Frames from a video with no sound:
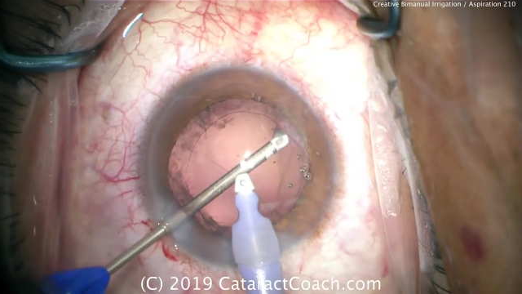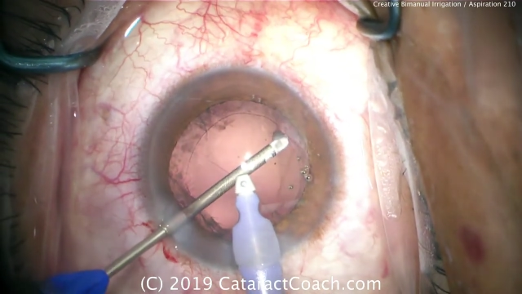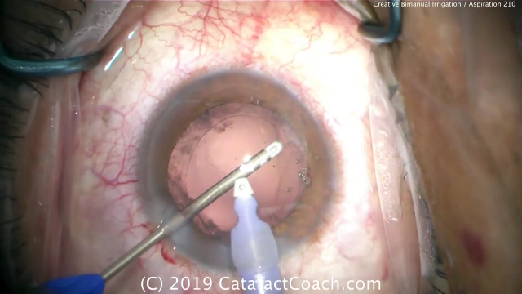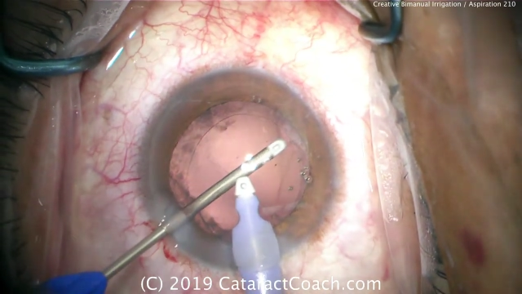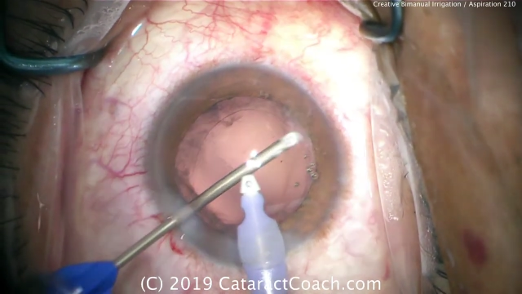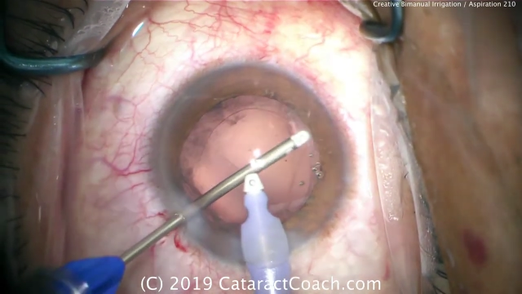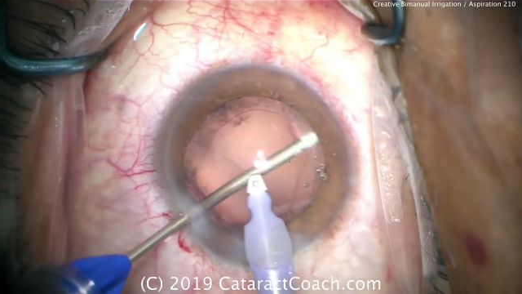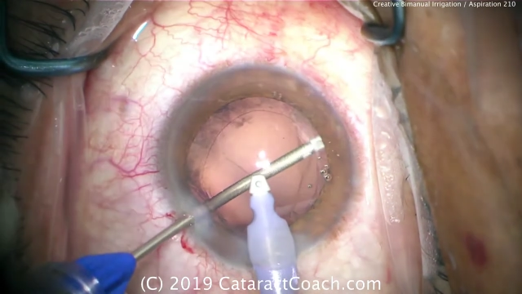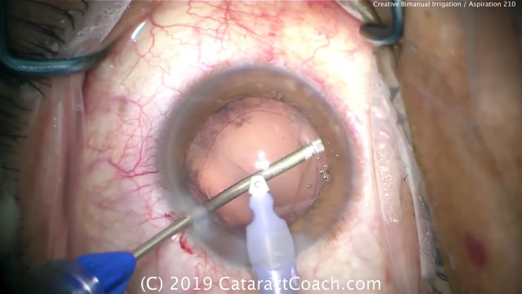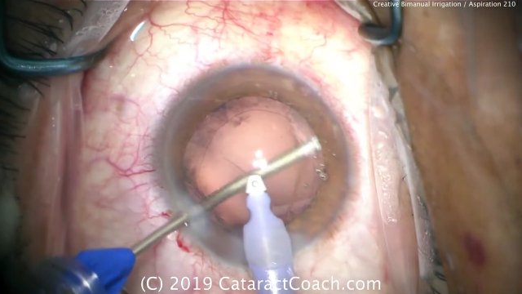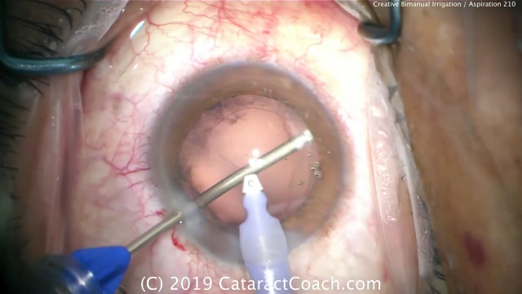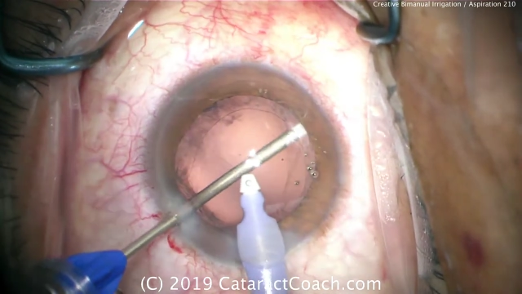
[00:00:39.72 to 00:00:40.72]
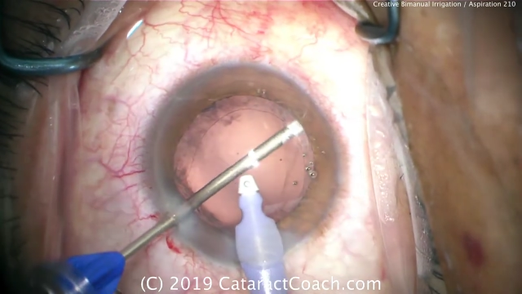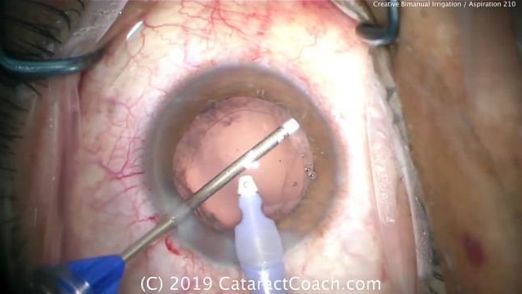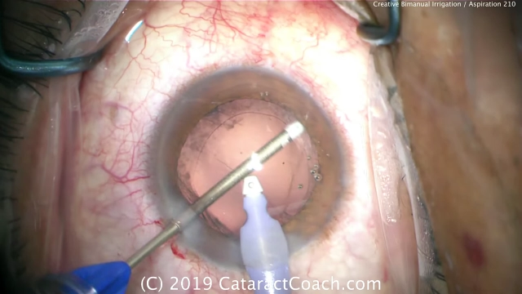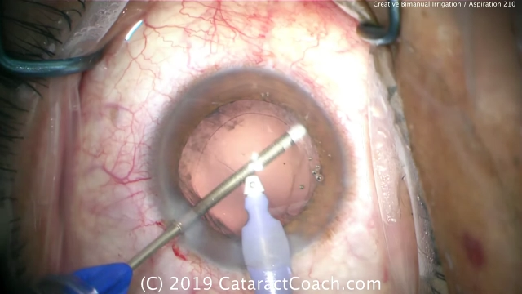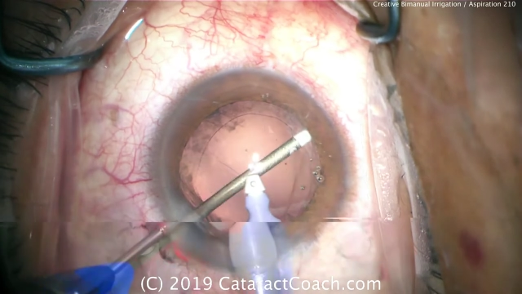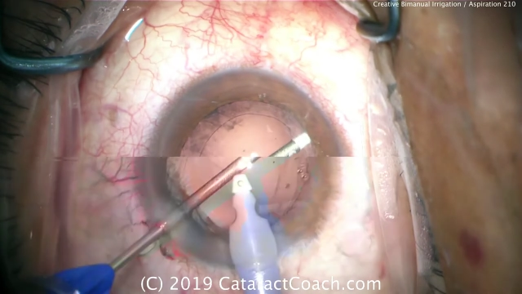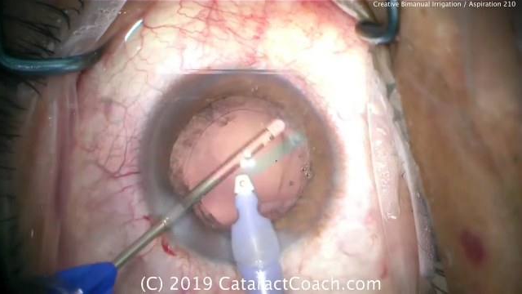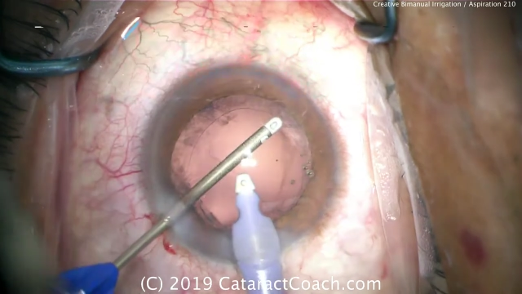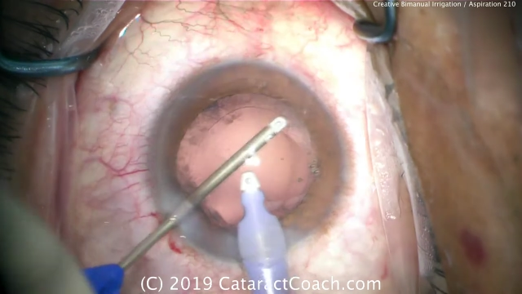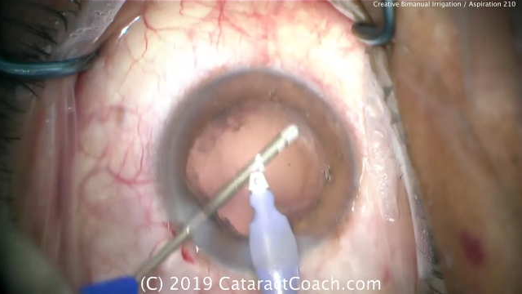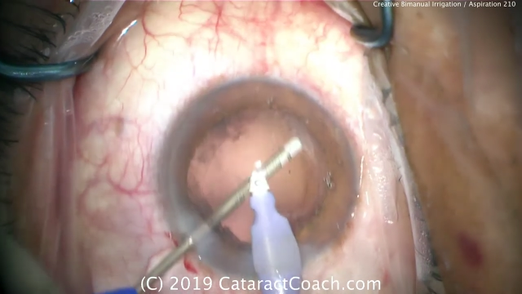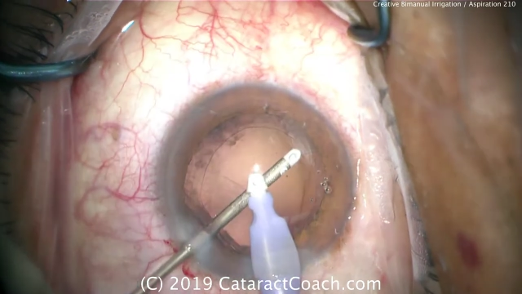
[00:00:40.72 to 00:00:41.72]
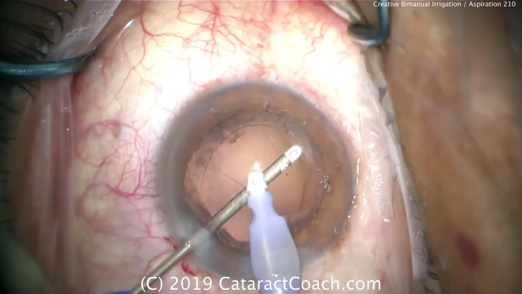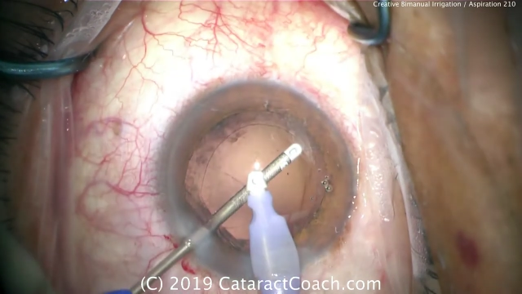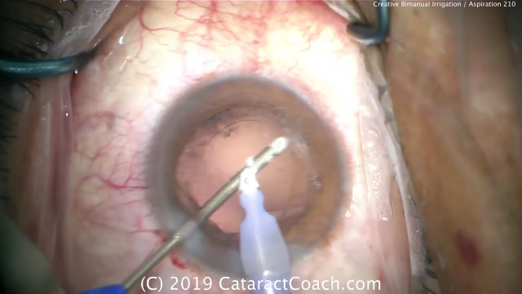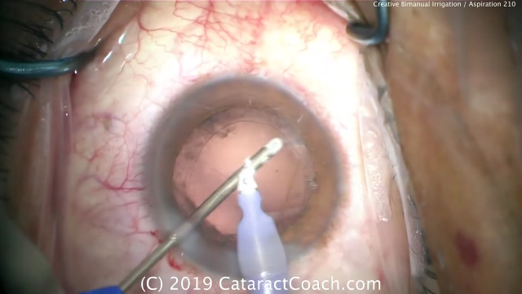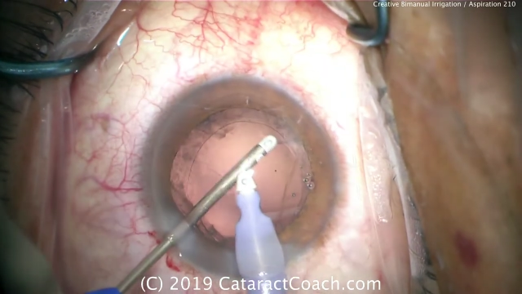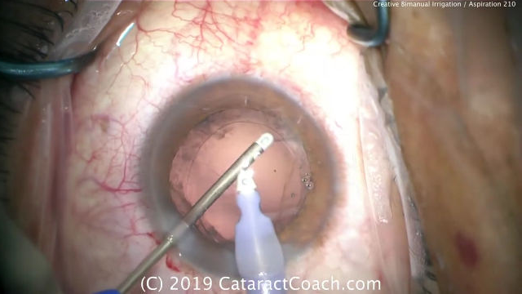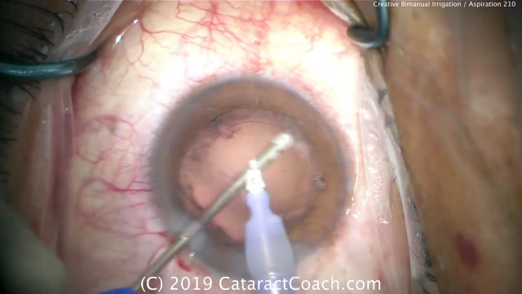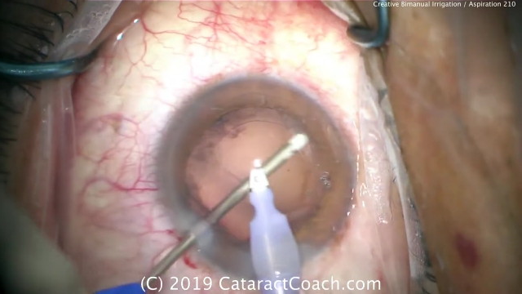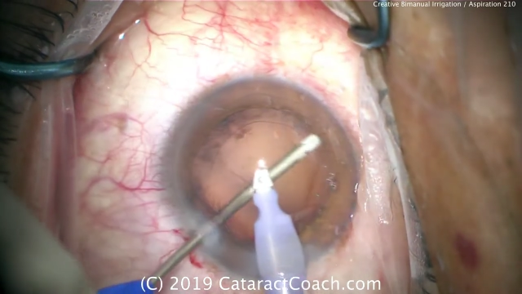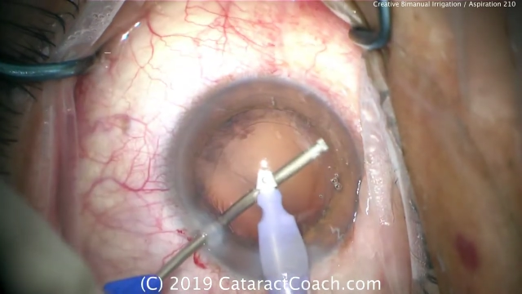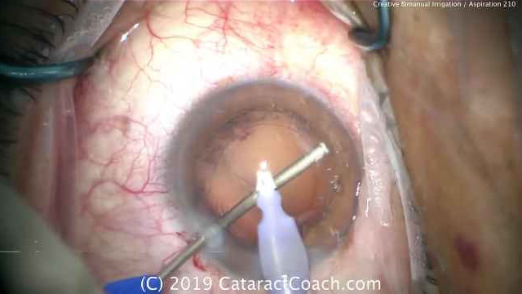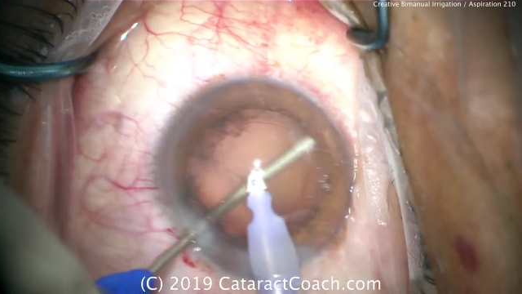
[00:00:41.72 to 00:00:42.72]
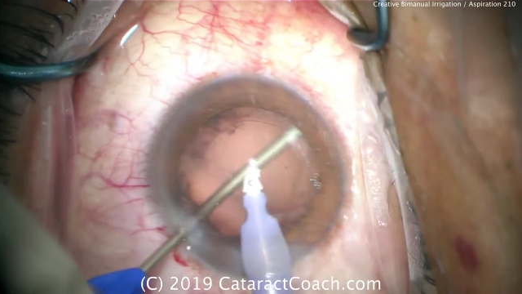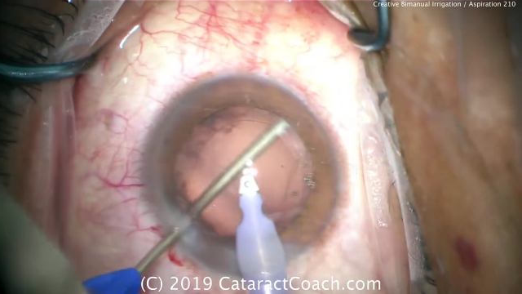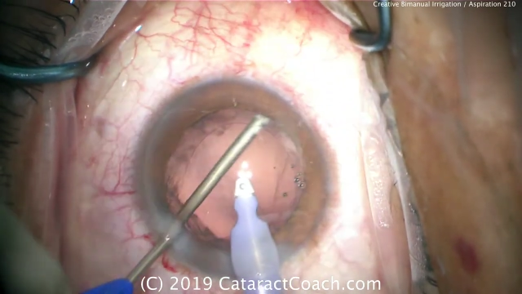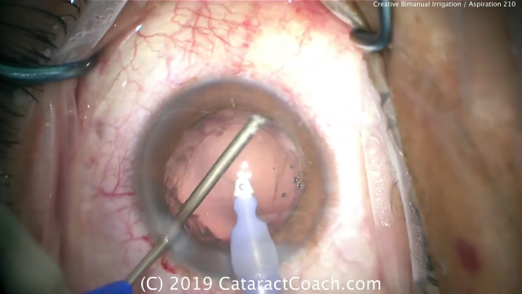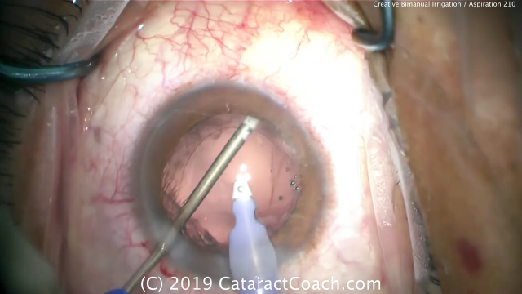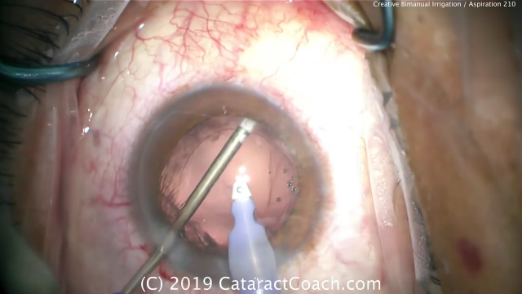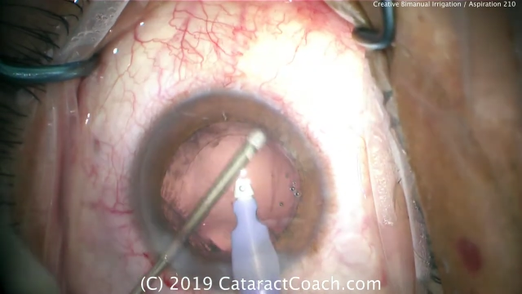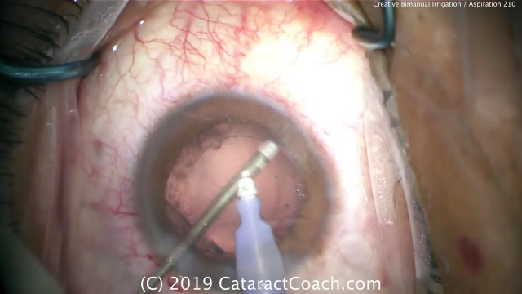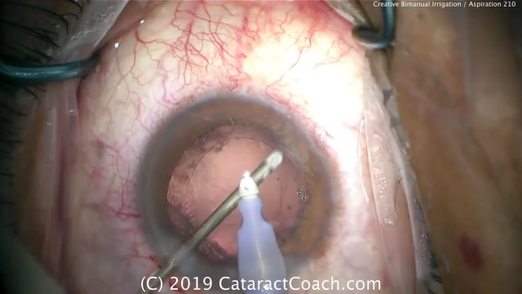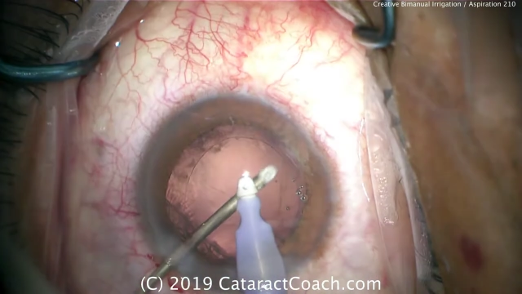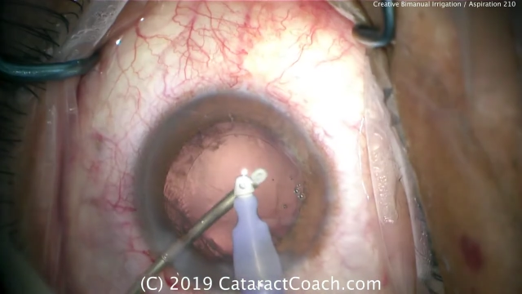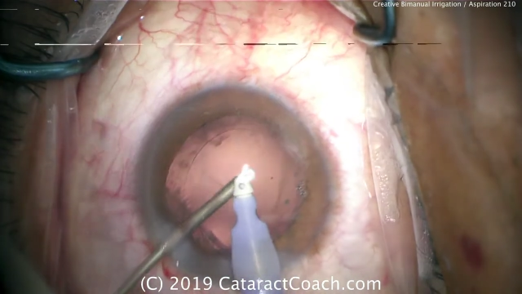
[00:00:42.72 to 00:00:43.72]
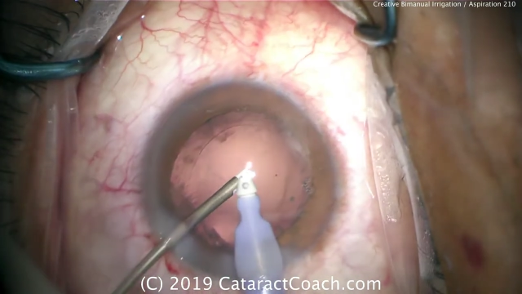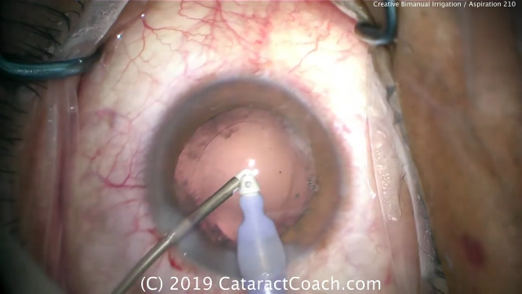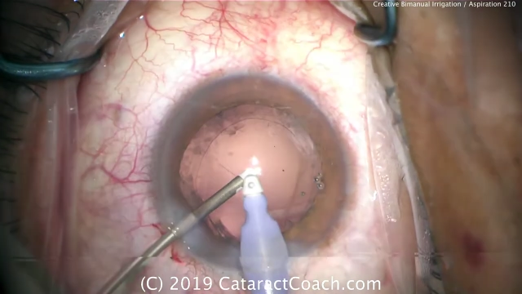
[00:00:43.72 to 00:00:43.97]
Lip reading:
No face is visible, so there are no lips to read.